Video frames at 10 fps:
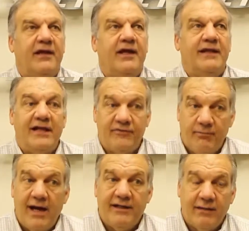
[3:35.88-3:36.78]
And that's
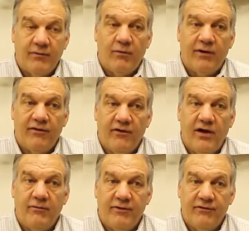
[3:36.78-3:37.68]
my number one
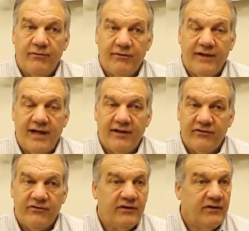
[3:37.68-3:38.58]
thought with that
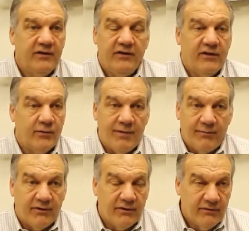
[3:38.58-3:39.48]
is,
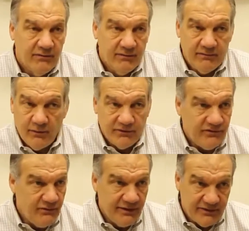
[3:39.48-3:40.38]
remember,
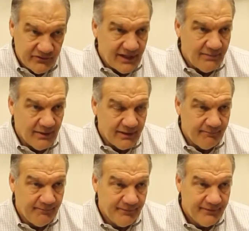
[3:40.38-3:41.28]
once you hit the send
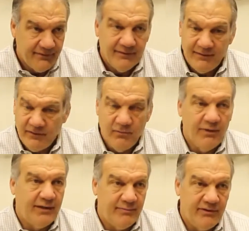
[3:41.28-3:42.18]
button, you
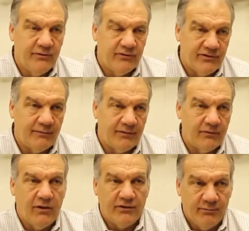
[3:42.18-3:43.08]
might be doing something
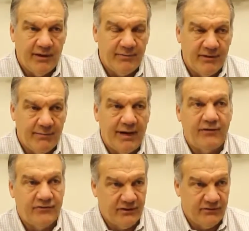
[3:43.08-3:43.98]
wrong. You might be
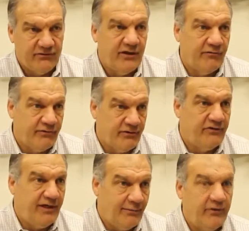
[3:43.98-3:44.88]
embarrassing yourself or your
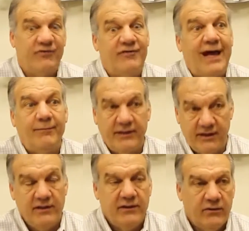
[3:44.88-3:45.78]
team or your family
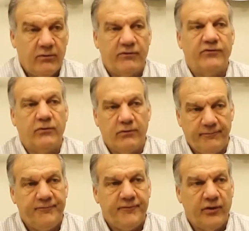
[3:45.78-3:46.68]
or the school.
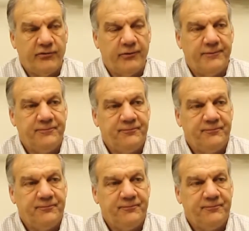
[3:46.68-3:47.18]
Don't do it.